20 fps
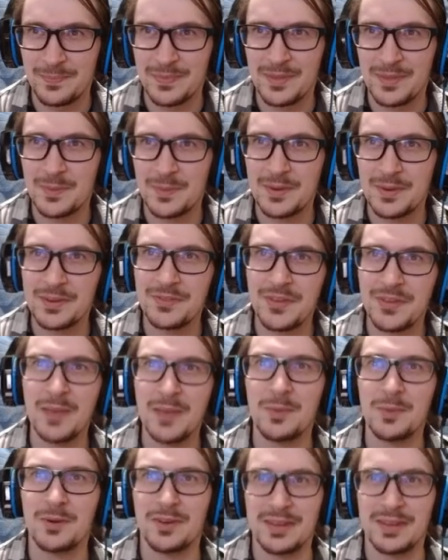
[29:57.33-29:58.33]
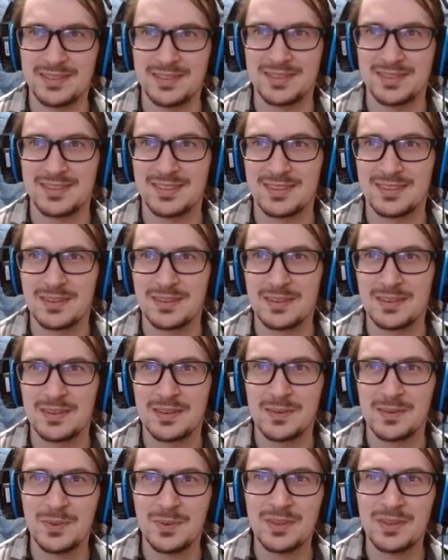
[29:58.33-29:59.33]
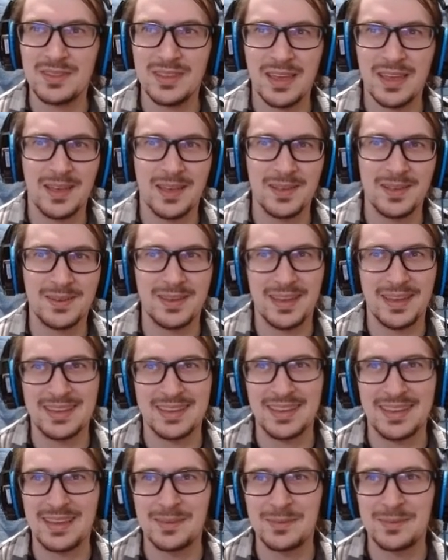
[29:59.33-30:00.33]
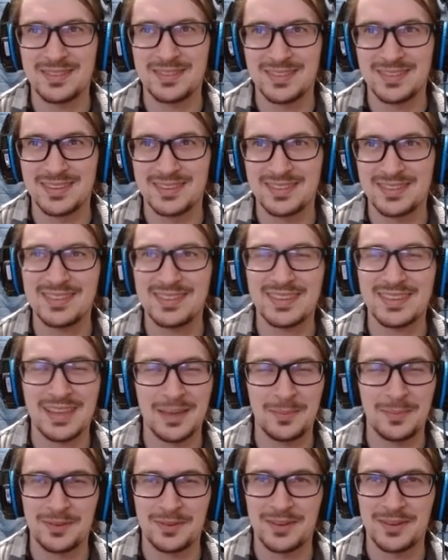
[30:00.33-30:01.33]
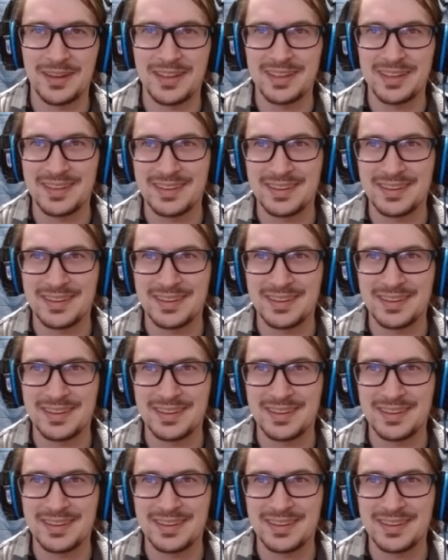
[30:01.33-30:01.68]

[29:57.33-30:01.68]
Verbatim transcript: What if I'm erased? What the hell kind of game is this? This can't be right.